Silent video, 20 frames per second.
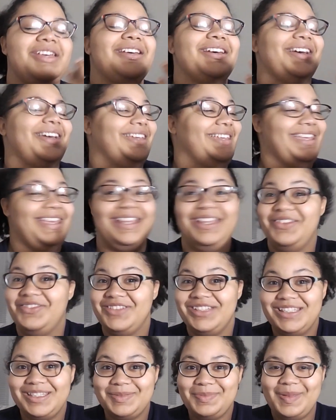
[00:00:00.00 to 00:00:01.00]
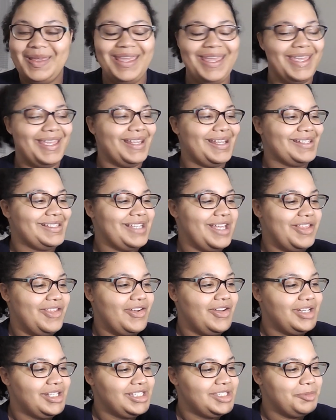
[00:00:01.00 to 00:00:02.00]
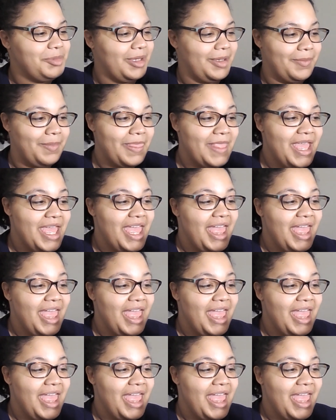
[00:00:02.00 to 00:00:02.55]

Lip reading: I can't even speak. That's how long it's been.